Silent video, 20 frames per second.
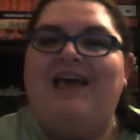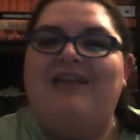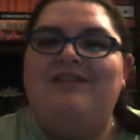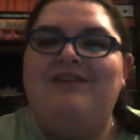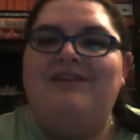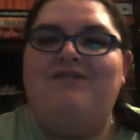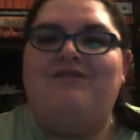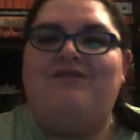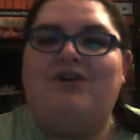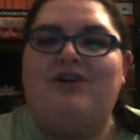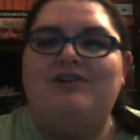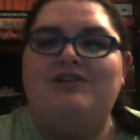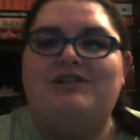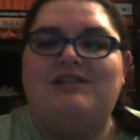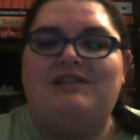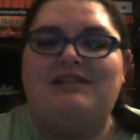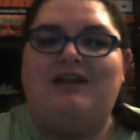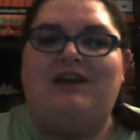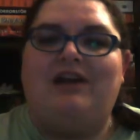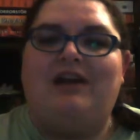The first
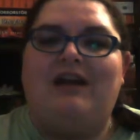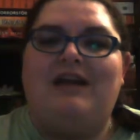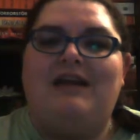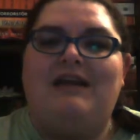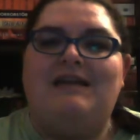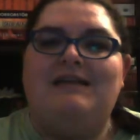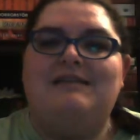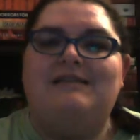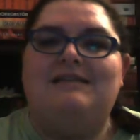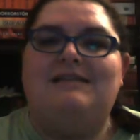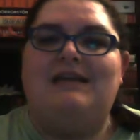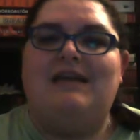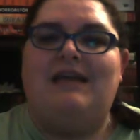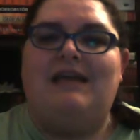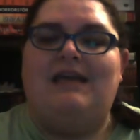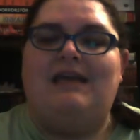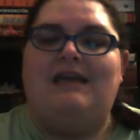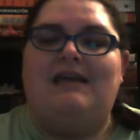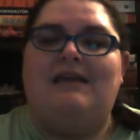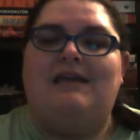series
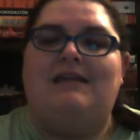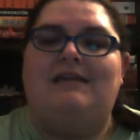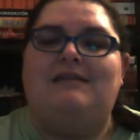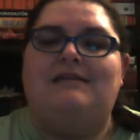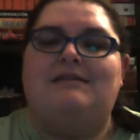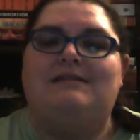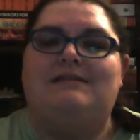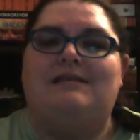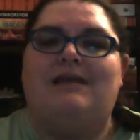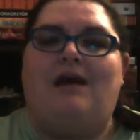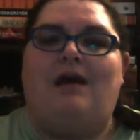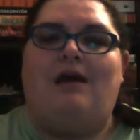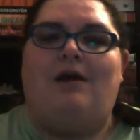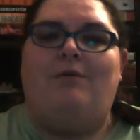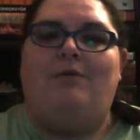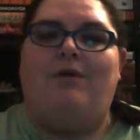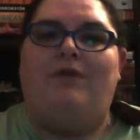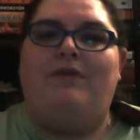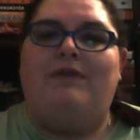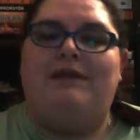is
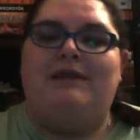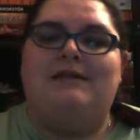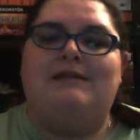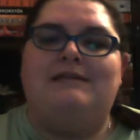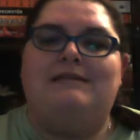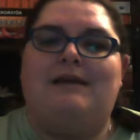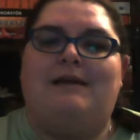one that is,